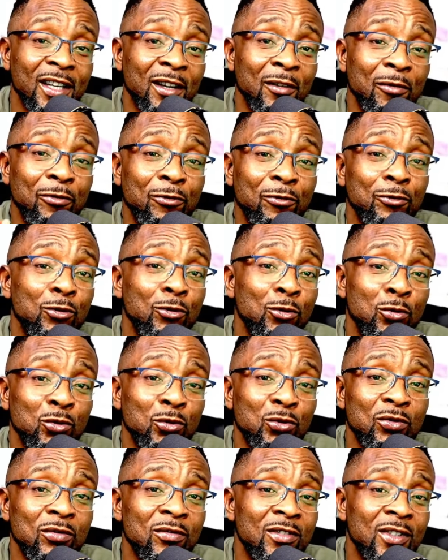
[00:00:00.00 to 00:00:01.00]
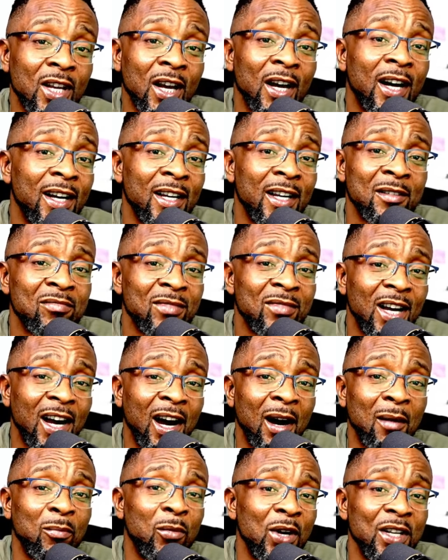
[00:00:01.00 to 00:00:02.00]
full-time
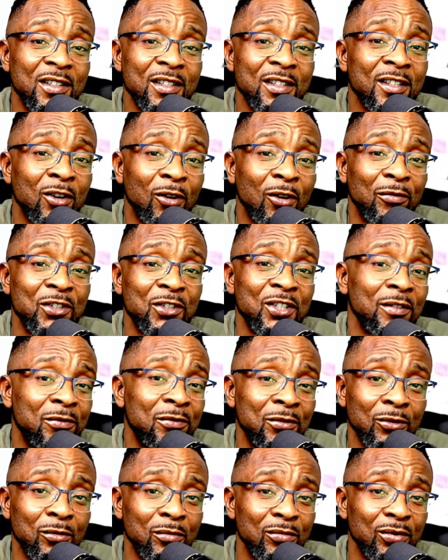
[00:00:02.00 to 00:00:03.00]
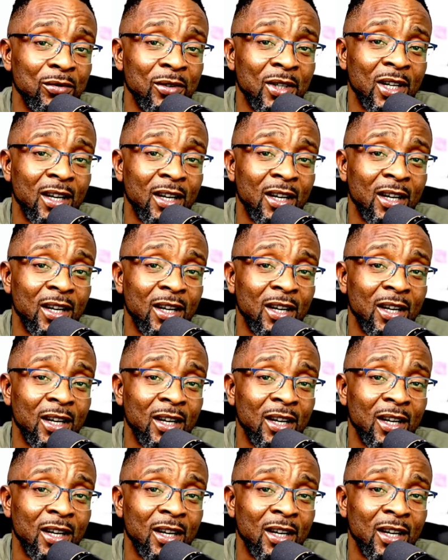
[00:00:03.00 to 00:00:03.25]
appointee of Tinubu,